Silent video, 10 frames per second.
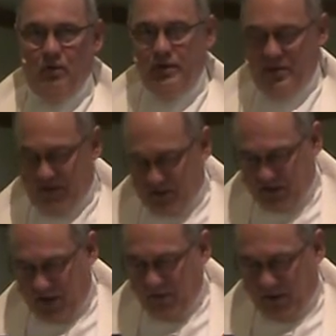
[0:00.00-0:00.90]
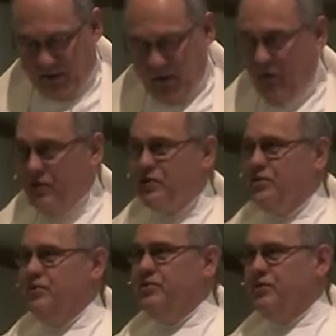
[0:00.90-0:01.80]
which is a seminary where
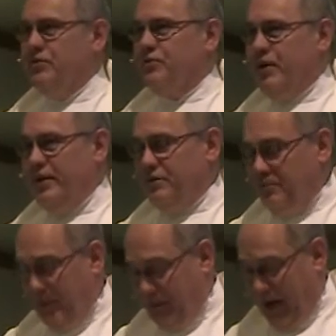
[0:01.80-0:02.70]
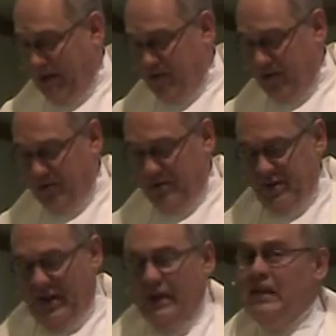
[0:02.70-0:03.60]
students are trained to be pastors.